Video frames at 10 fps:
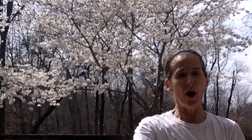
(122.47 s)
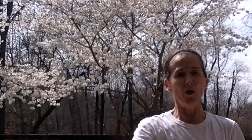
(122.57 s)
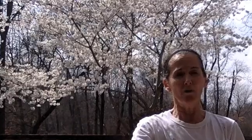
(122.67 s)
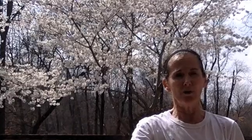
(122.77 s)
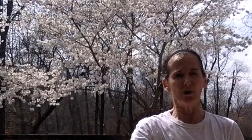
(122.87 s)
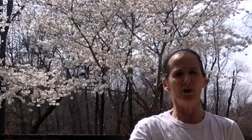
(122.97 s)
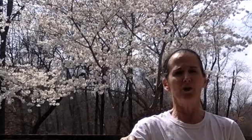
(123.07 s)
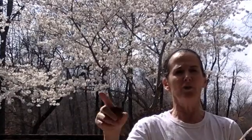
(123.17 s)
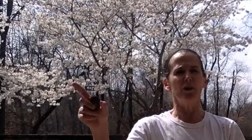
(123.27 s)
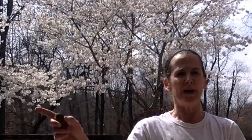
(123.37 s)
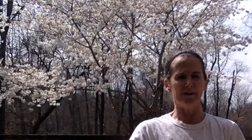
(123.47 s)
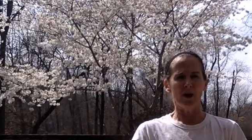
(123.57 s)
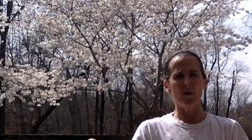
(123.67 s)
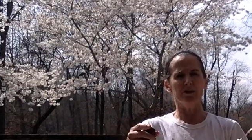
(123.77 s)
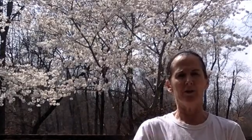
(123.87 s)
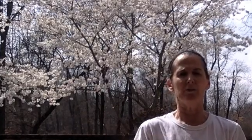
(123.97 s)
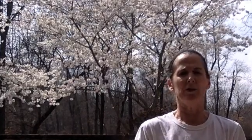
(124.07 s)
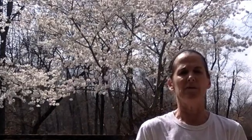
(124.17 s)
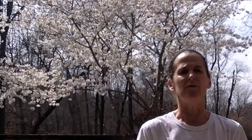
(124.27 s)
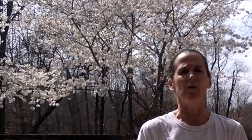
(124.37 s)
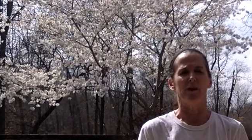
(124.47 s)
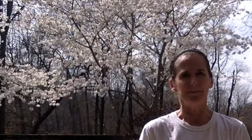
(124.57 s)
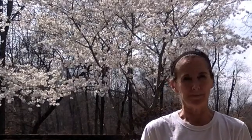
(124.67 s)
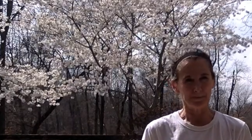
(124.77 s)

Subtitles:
over 2, and go on to 3 and 4.